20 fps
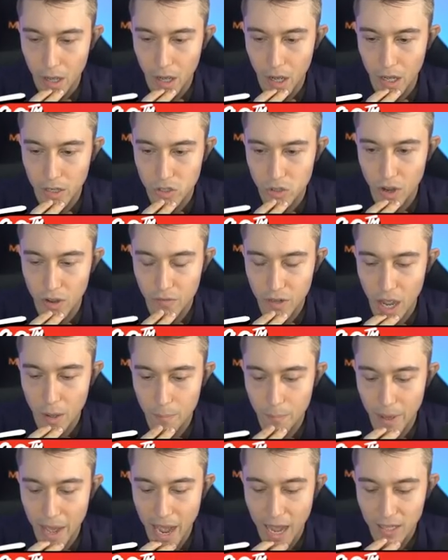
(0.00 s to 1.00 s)
Uh, so I've
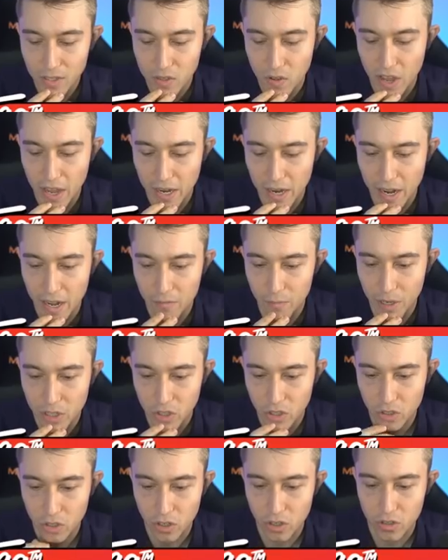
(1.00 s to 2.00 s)
got Bats, and I have
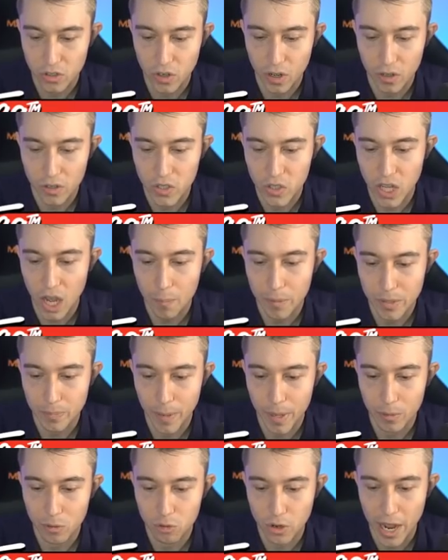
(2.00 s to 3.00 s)
Musketeer. So I'll stop his
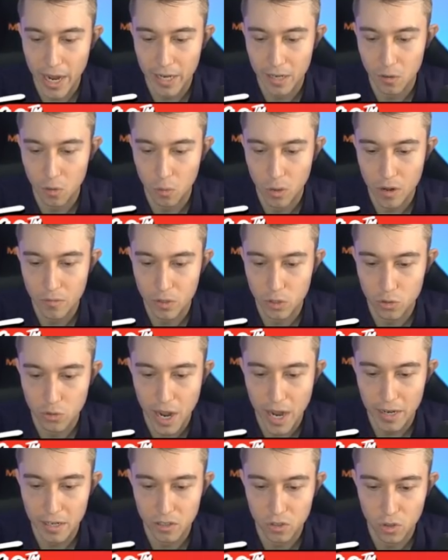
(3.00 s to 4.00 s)
Baby Dragon or whatever
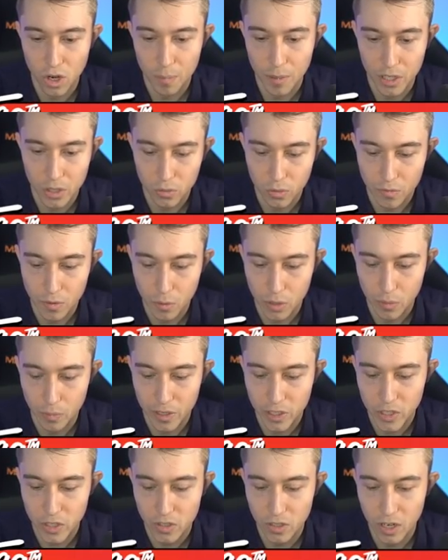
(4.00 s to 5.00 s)
Dragon he's dropping at the river with the
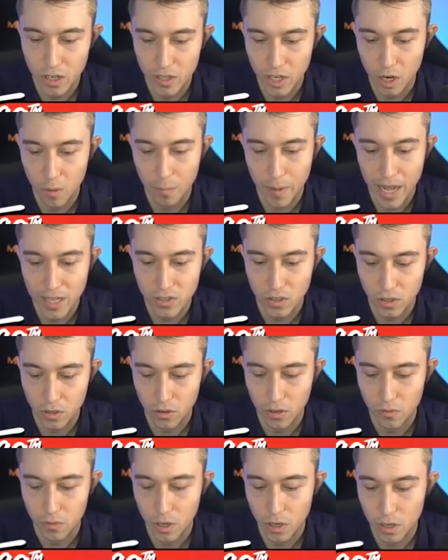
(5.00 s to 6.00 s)
Musketeer, and then I'll Bats in the
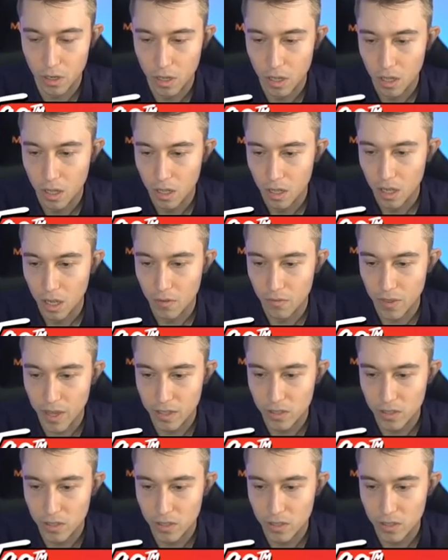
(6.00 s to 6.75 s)
Graveyard if